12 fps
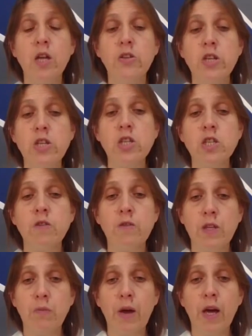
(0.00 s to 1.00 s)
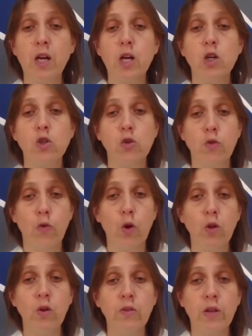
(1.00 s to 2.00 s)
Teachers' feedback should
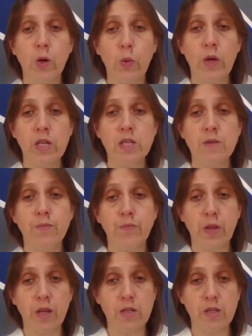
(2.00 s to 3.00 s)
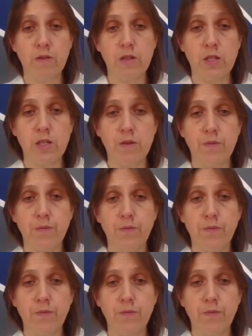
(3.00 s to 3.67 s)
follow the quiz activity.